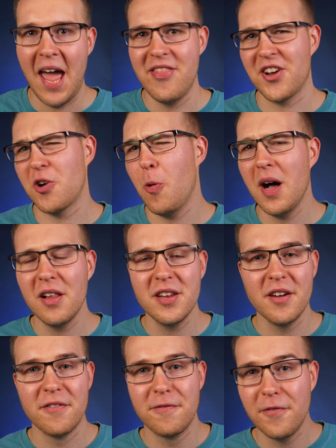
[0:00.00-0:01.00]
and the quality
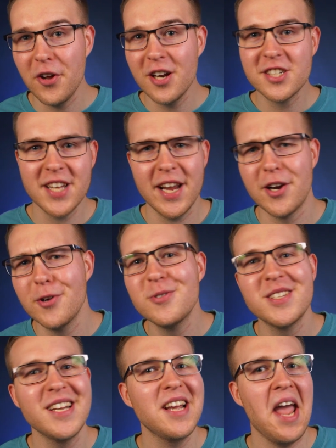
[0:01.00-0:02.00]
of footage that you're
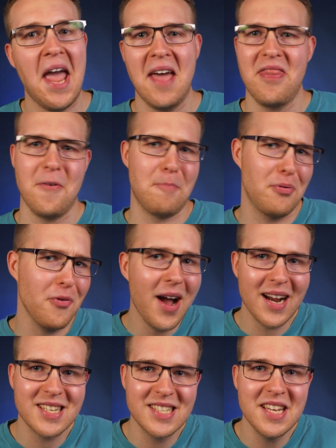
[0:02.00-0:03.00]
using and the
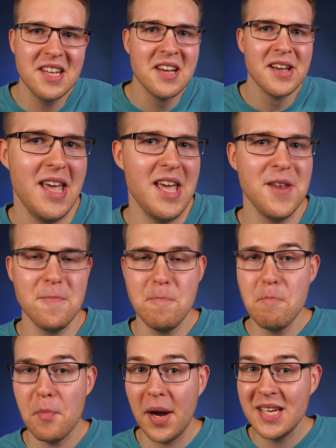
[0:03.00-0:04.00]
proxy, it
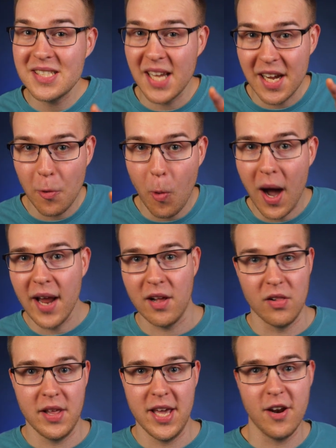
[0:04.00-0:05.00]
might take a
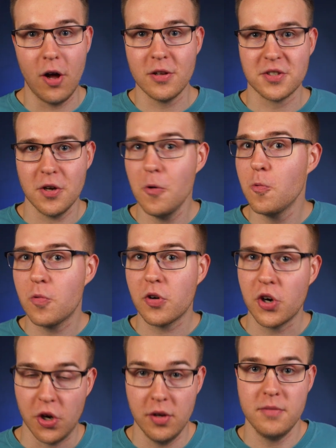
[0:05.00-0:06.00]
while. It also
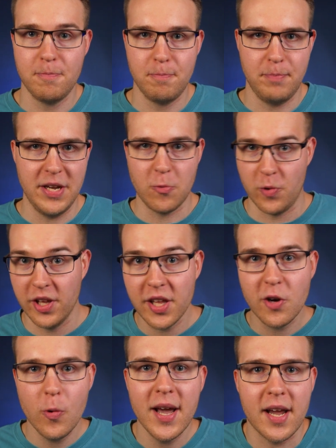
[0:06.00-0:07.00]
could be really
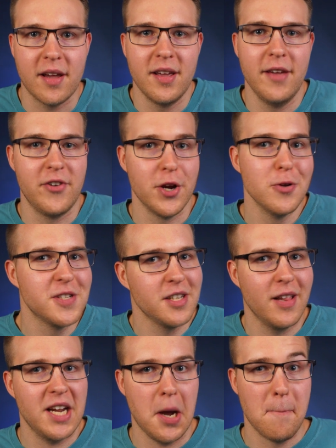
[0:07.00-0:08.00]
quick if you're using
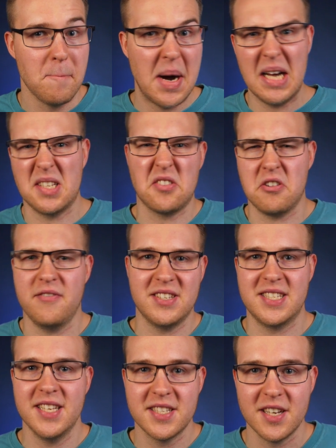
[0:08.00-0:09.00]
like a monster of a
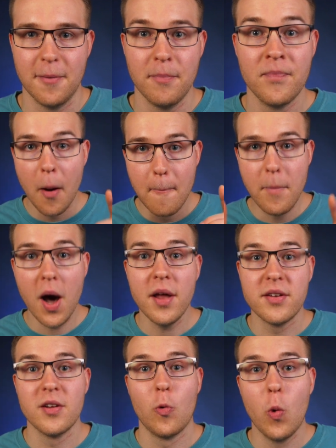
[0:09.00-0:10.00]
system.
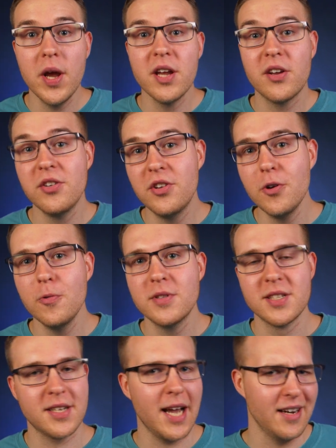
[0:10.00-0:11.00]
But what you can do
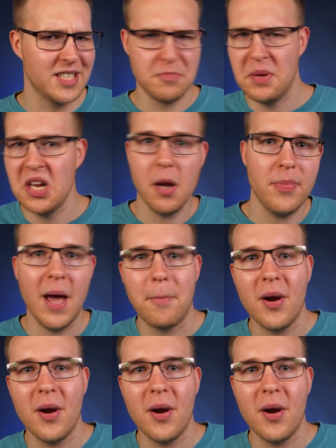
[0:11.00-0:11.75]
to kind of speed up that